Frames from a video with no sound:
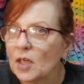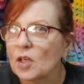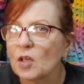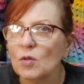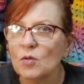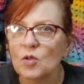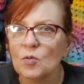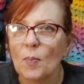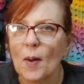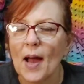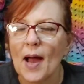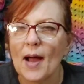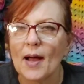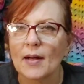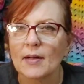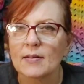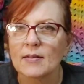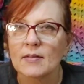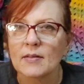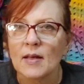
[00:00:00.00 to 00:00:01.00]
huge
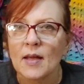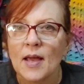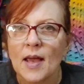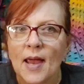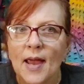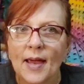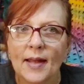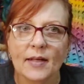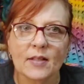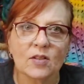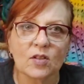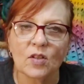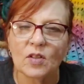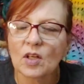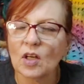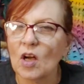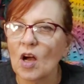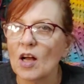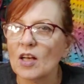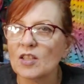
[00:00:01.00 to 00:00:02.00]
box and it's
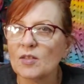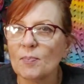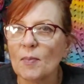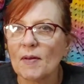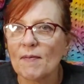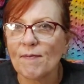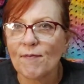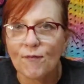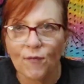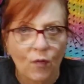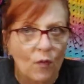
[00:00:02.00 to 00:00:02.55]
going to cost me,